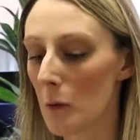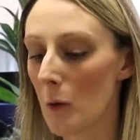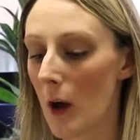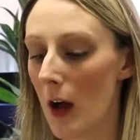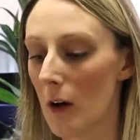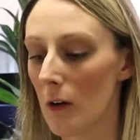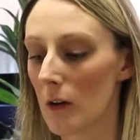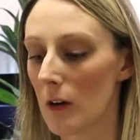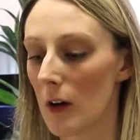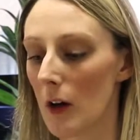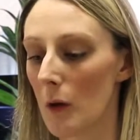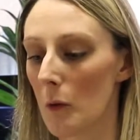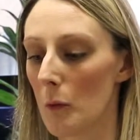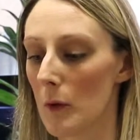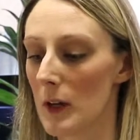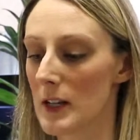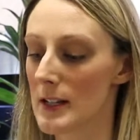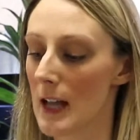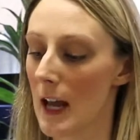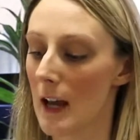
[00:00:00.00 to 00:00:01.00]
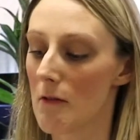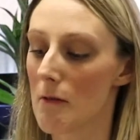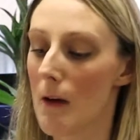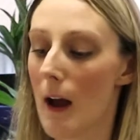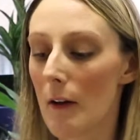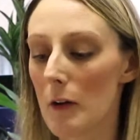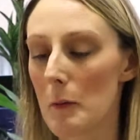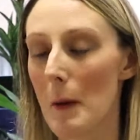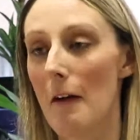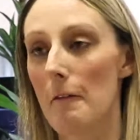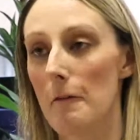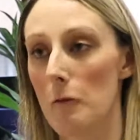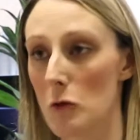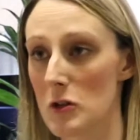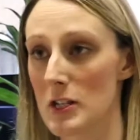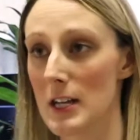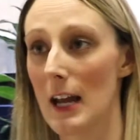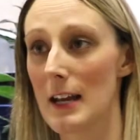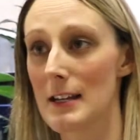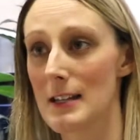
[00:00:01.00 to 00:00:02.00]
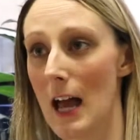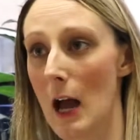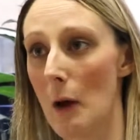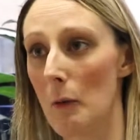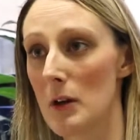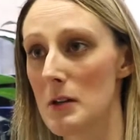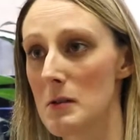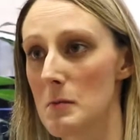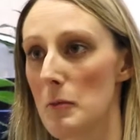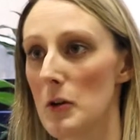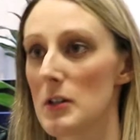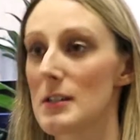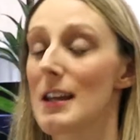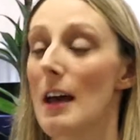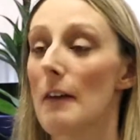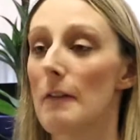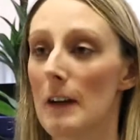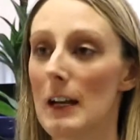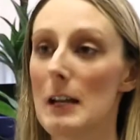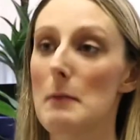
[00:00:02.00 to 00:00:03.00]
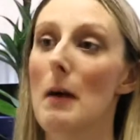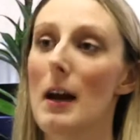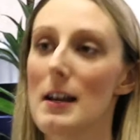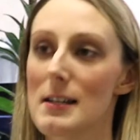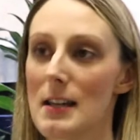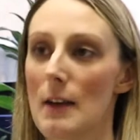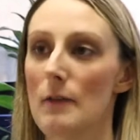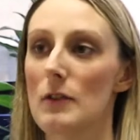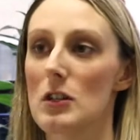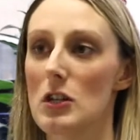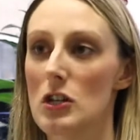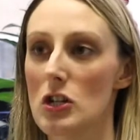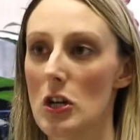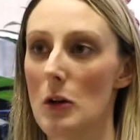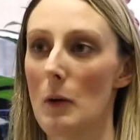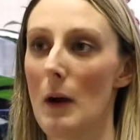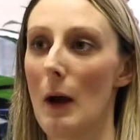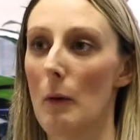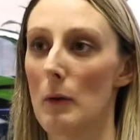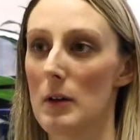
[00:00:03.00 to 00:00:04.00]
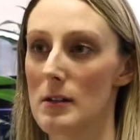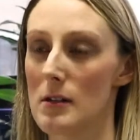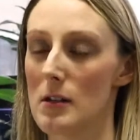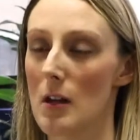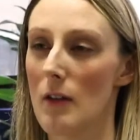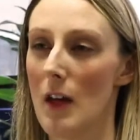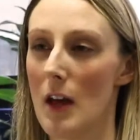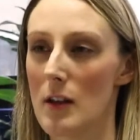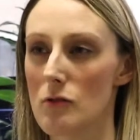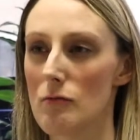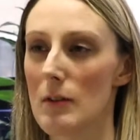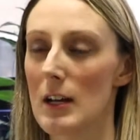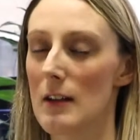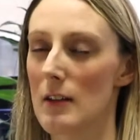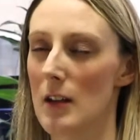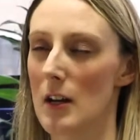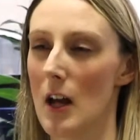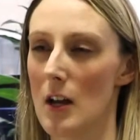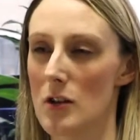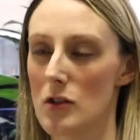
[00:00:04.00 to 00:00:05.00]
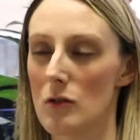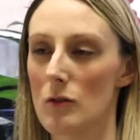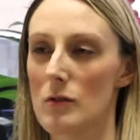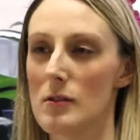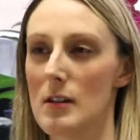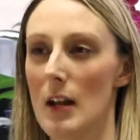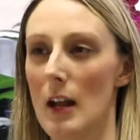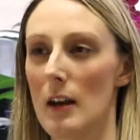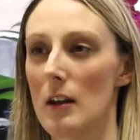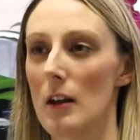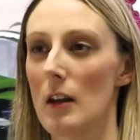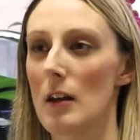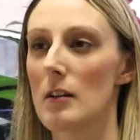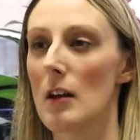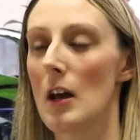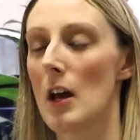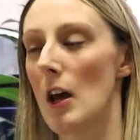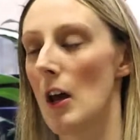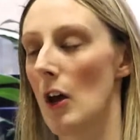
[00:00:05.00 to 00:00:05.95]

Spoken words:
Well, we say around about 48 hours, but definitely by 72 hours. So that's really the national standard.